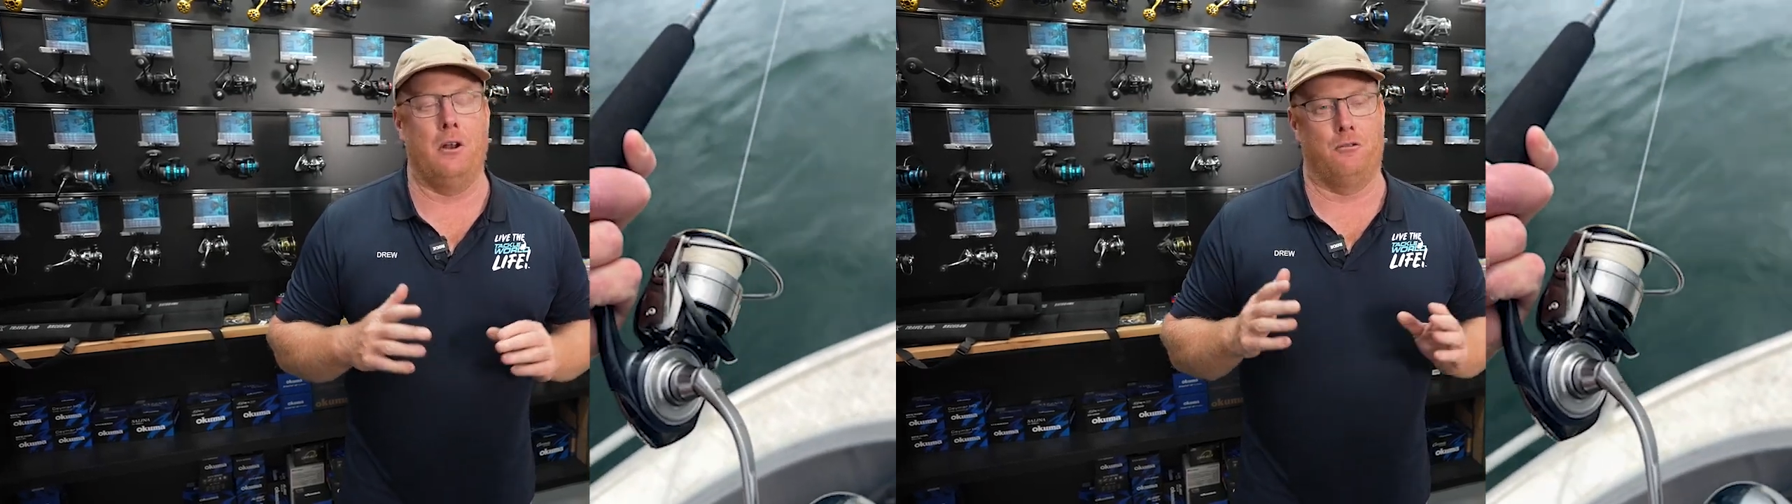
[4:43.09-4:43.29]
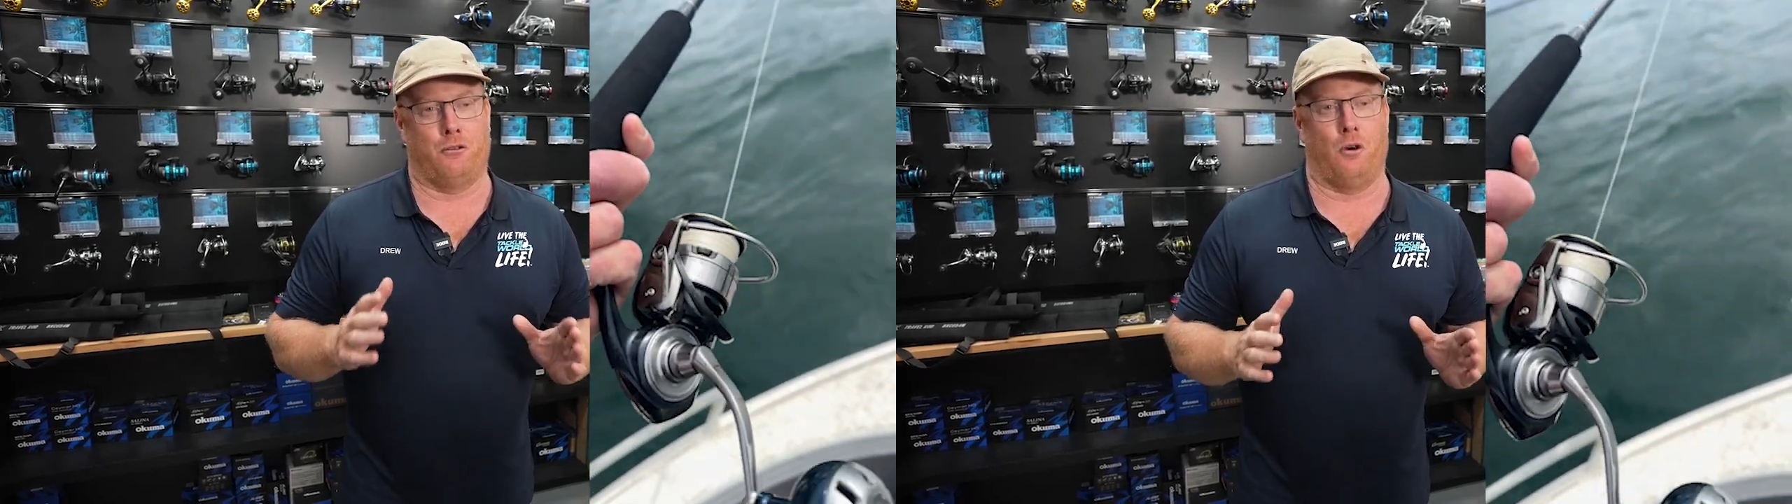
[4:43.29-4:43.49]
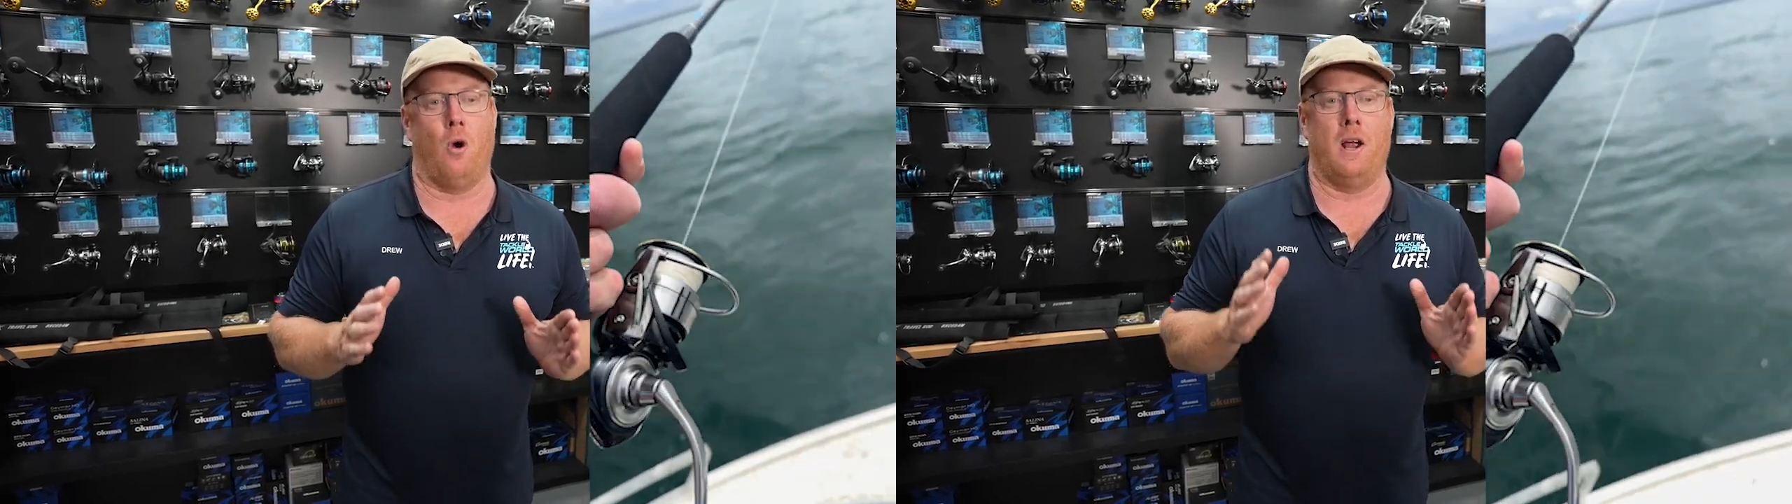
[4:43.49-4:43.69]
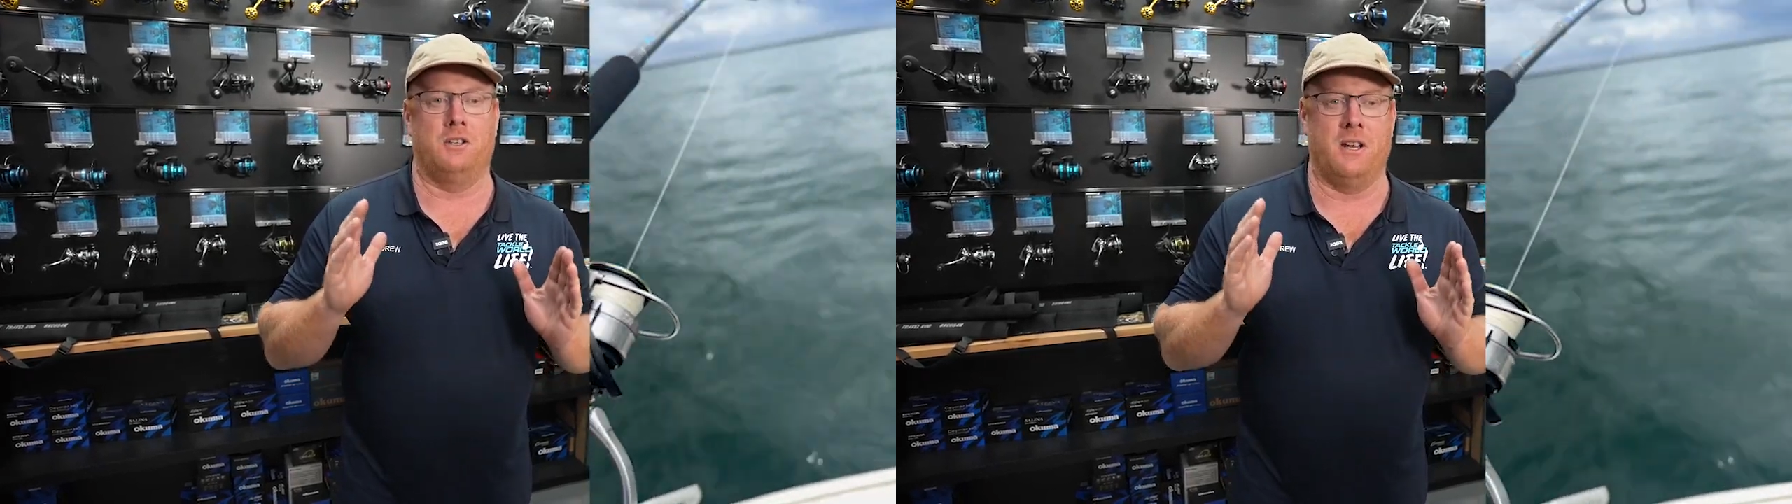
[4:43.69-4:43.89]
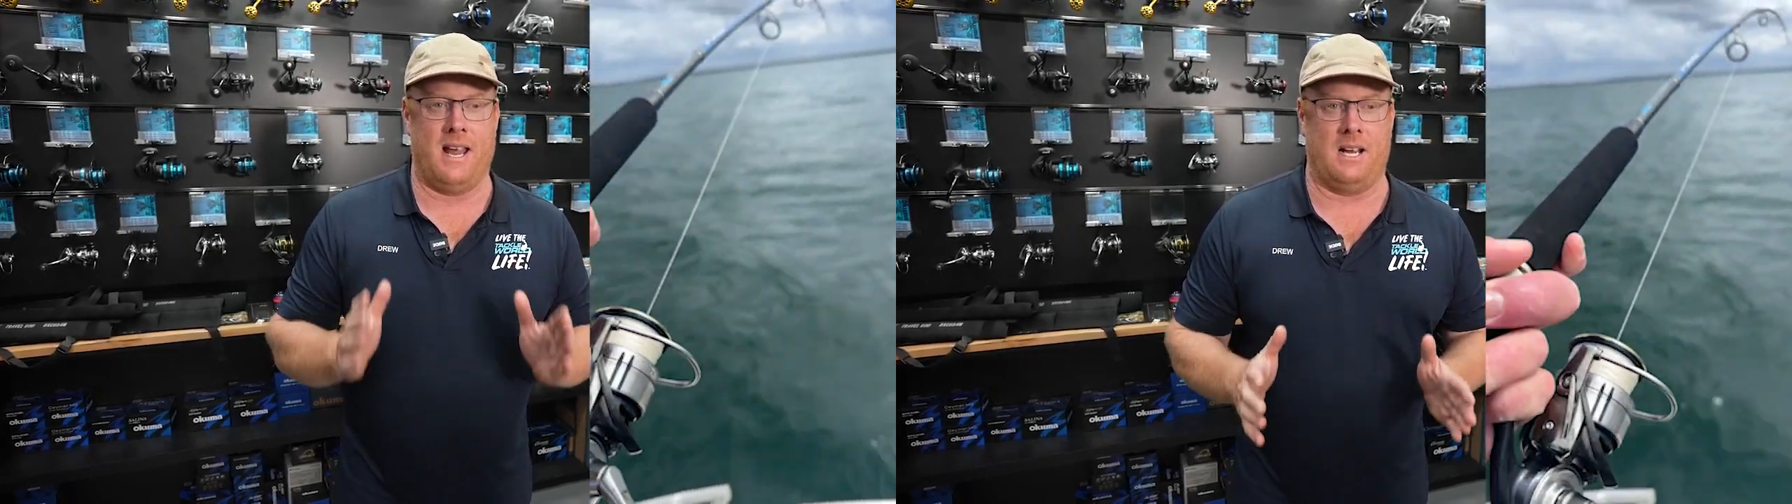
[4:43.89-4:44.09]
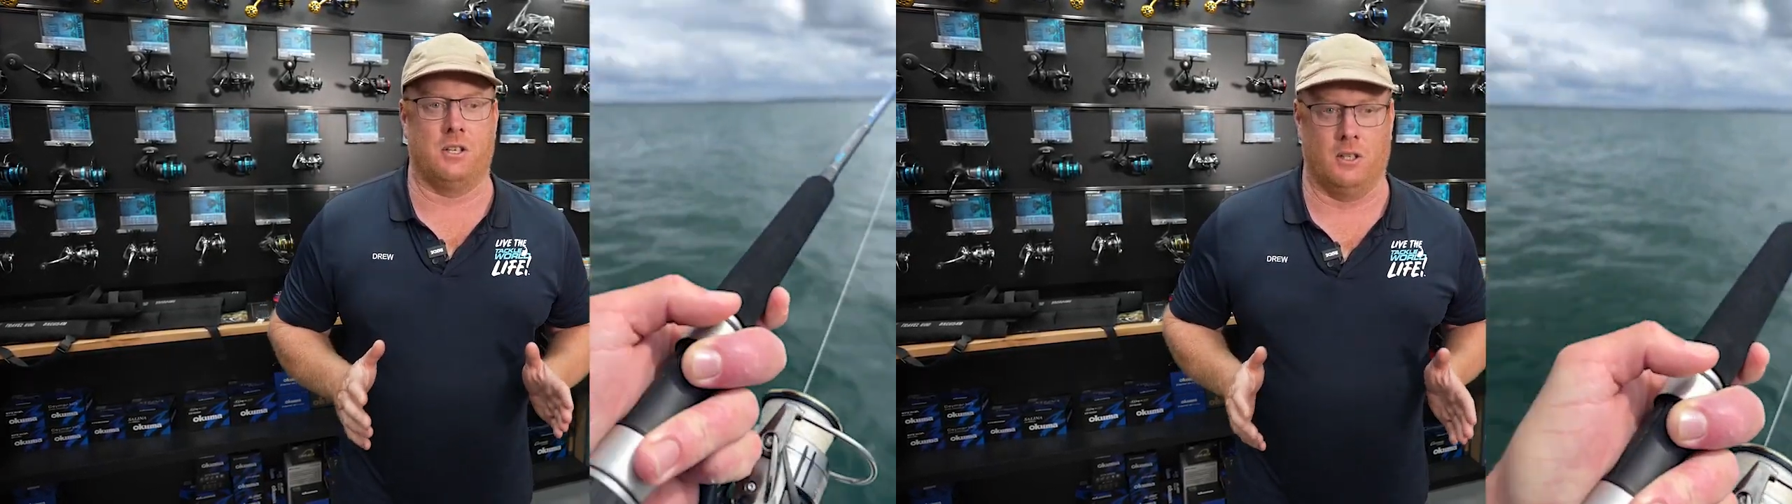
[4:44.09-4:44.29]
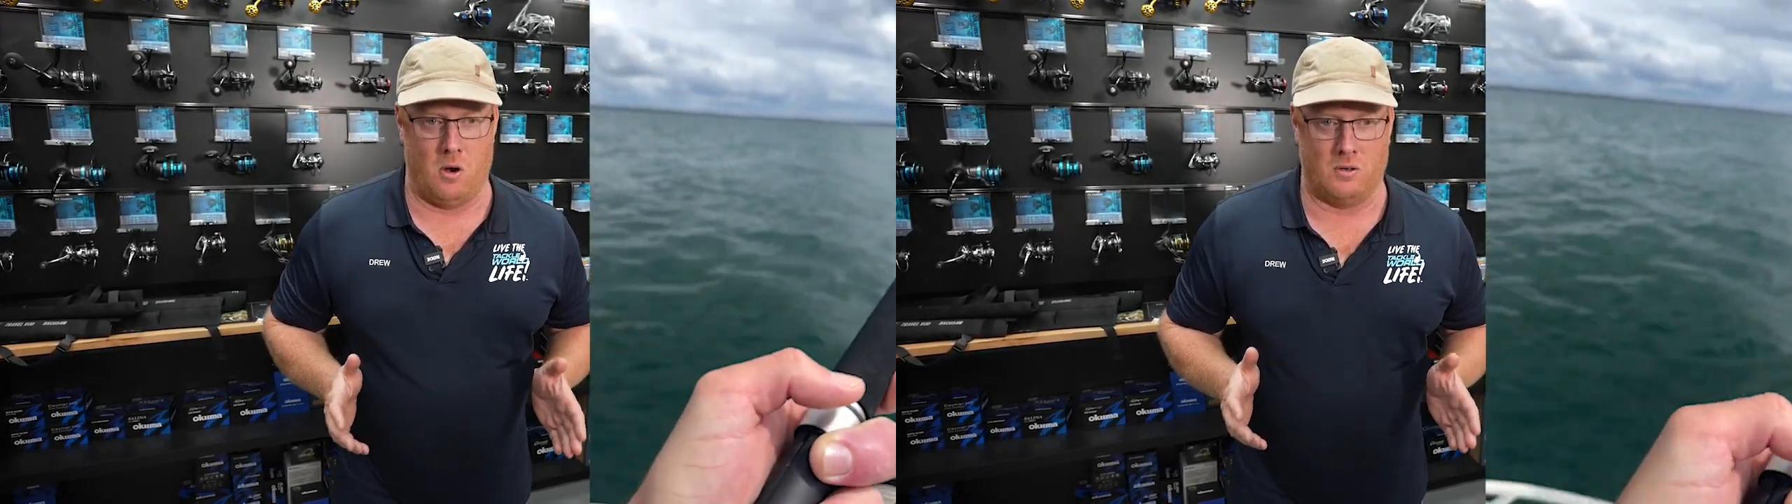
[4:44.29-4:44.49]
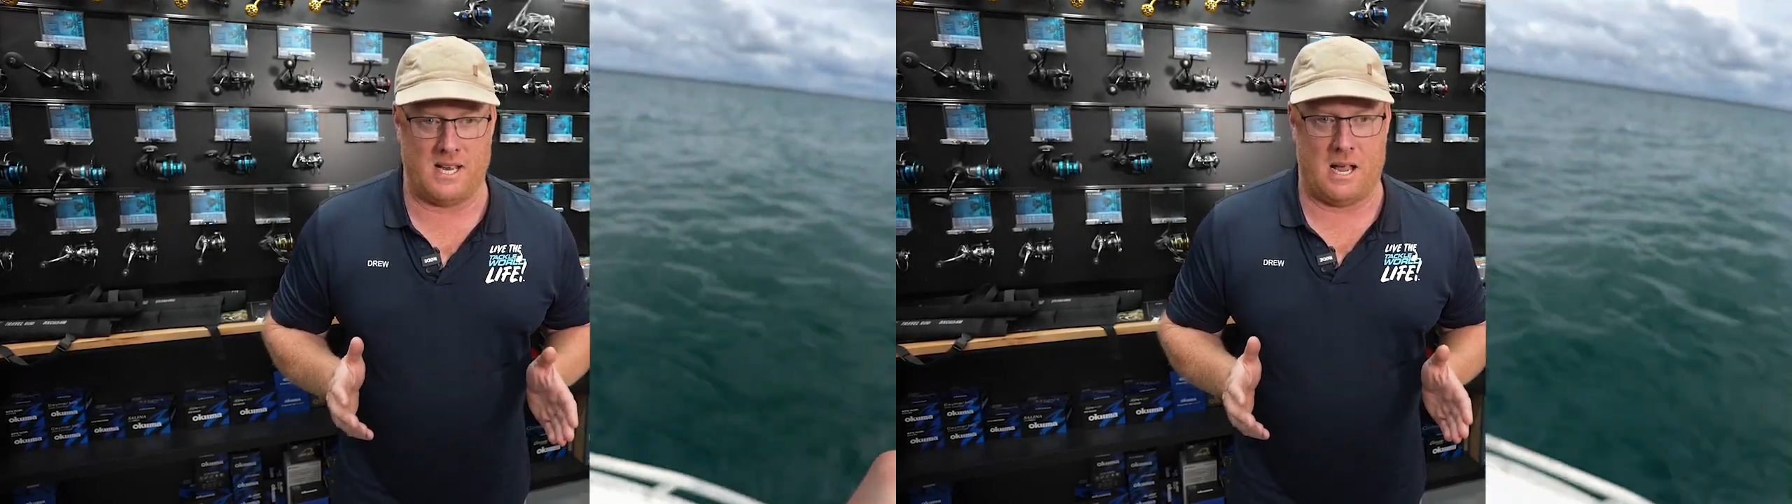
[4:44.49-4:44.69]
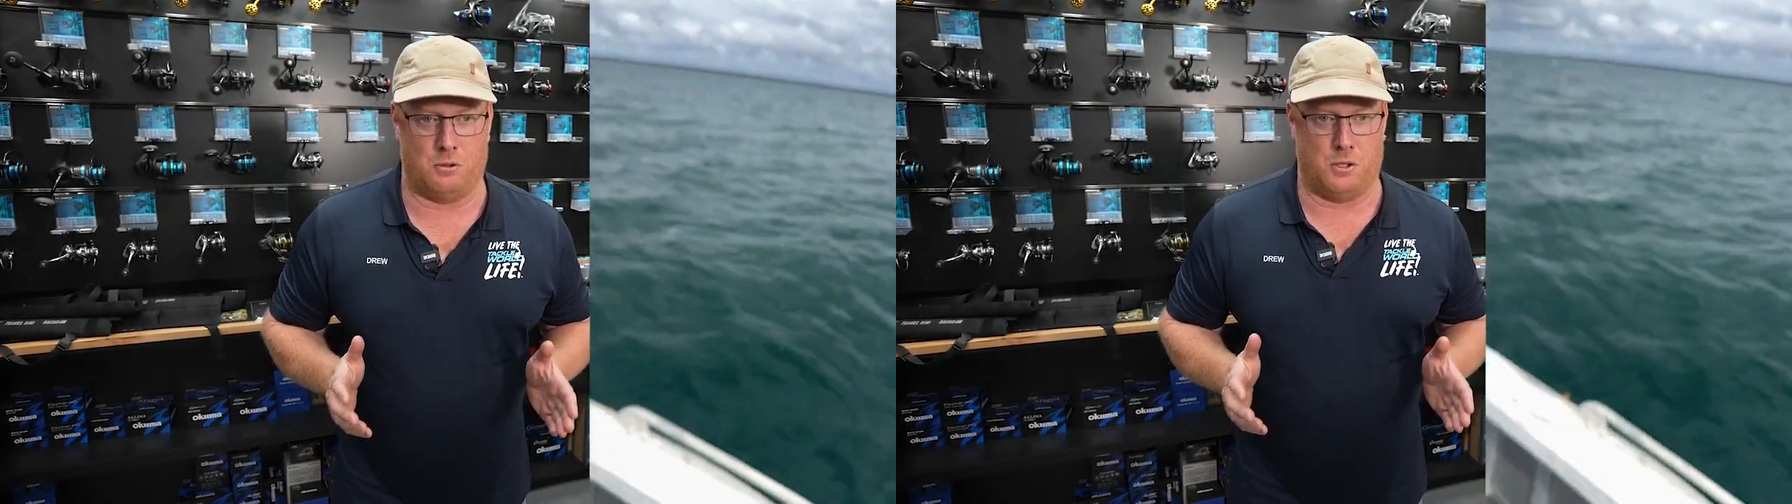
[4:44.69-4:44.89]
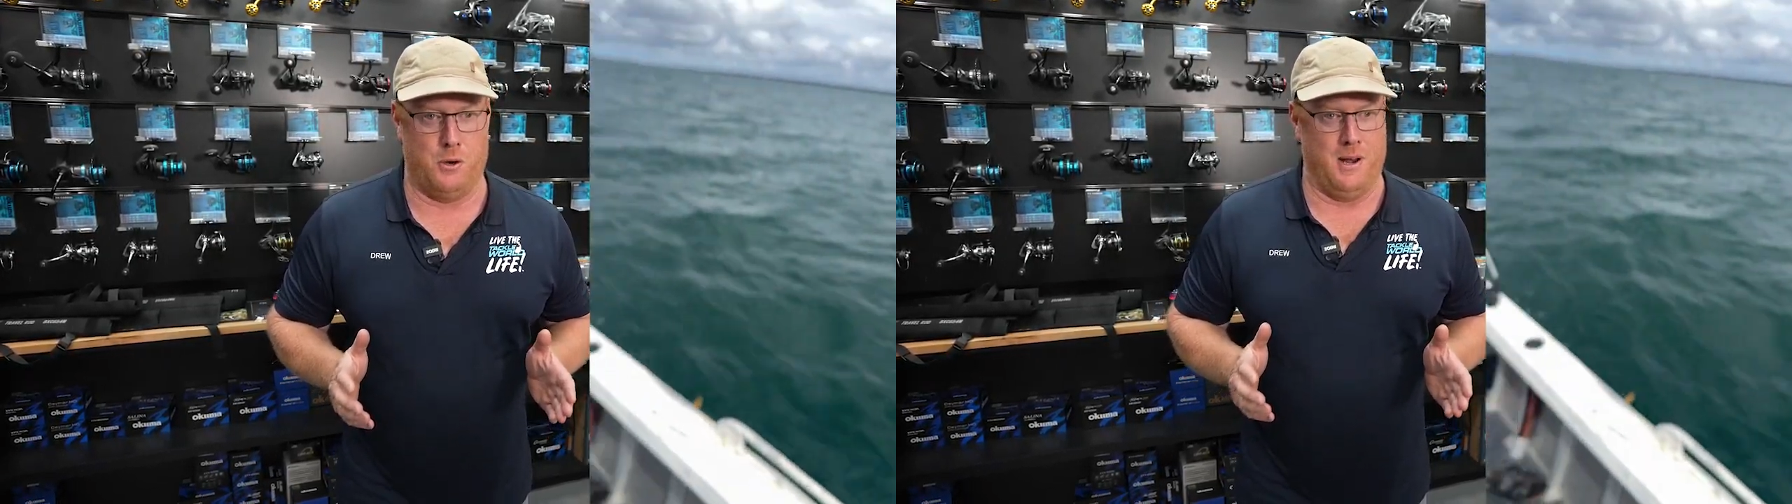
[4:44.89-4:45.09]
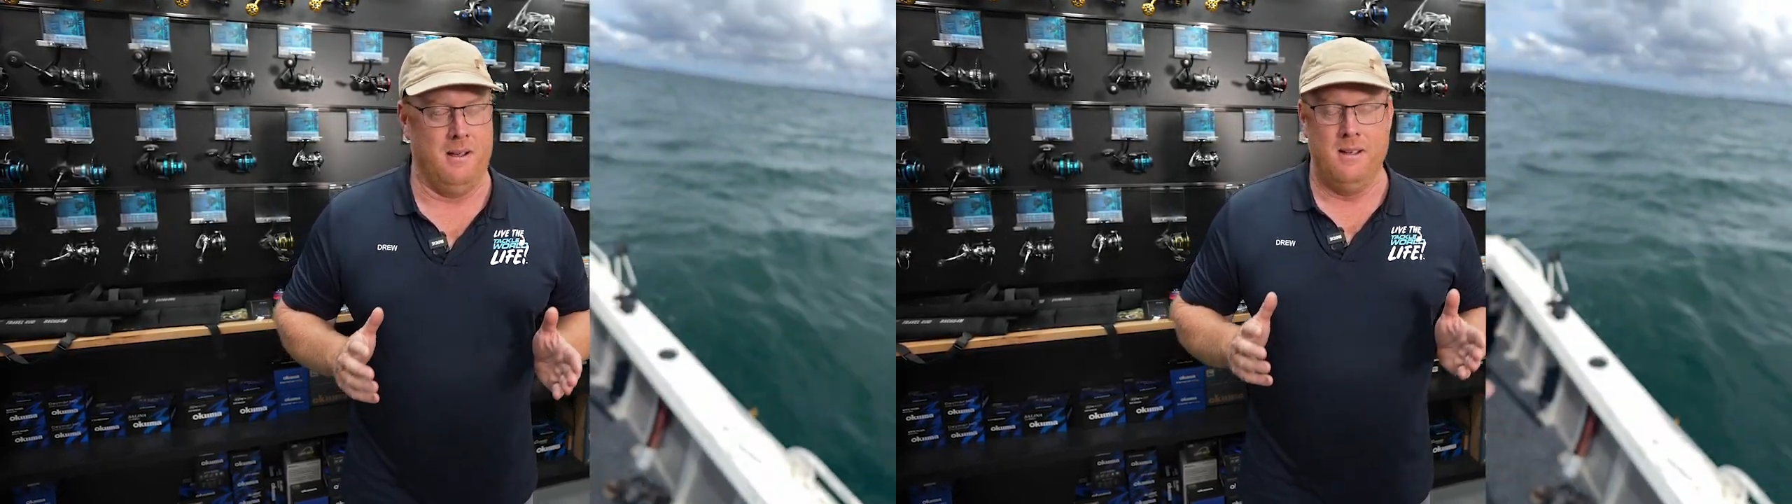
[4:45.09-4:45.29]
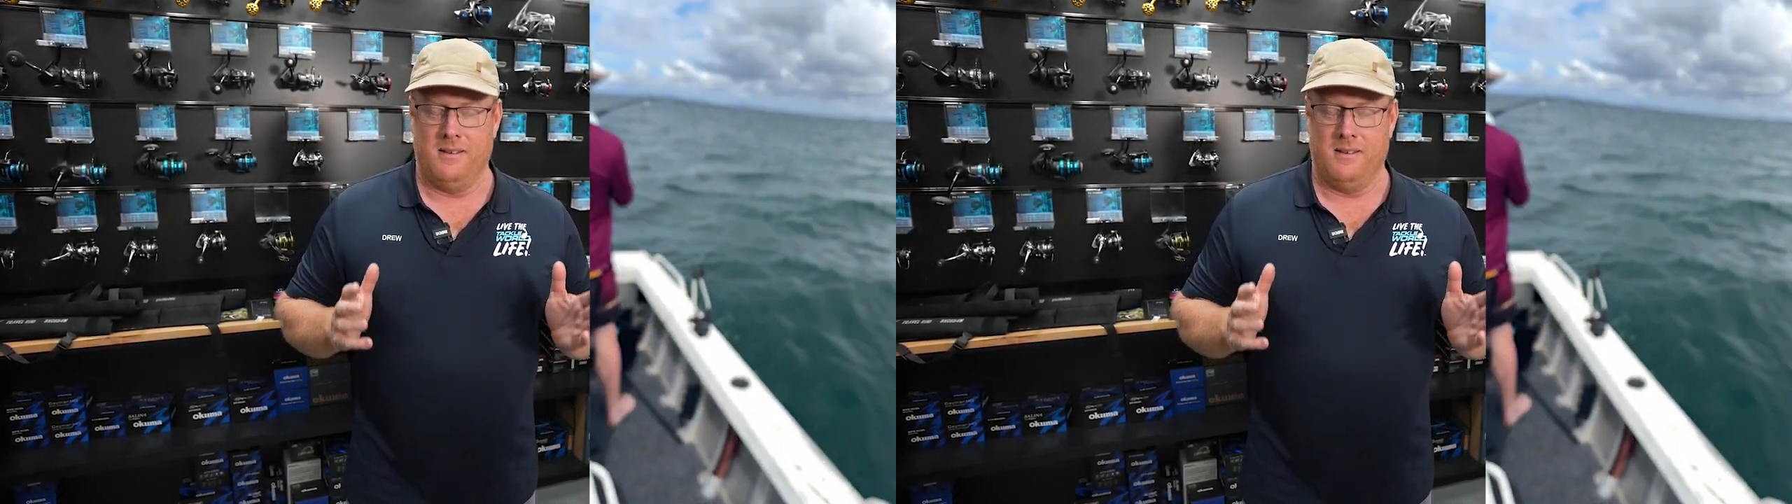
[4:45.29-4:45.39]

and trying to catch a longtail tuna.